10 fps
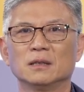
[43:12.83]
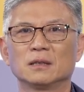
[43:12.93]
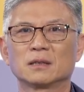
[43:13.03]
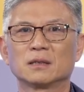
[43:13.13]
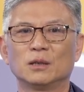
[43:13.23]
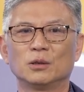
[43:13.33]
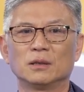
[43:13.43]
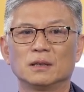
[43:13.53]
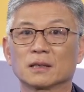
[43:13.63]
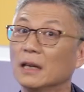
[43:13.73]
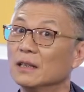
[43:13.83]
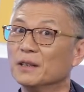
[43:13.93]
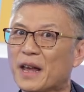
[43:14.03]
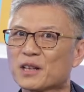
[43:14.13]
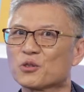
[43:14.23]
So can the
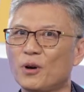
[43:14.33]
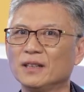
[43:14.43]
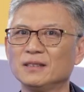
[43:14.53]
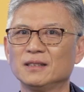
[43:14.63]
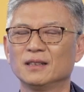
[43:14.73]
next one,